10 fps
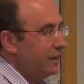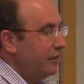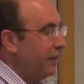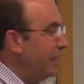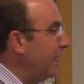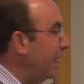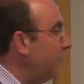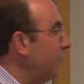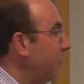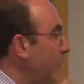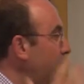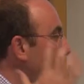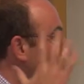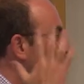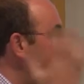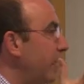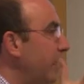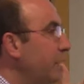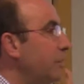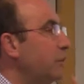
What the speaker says: they lack one gene,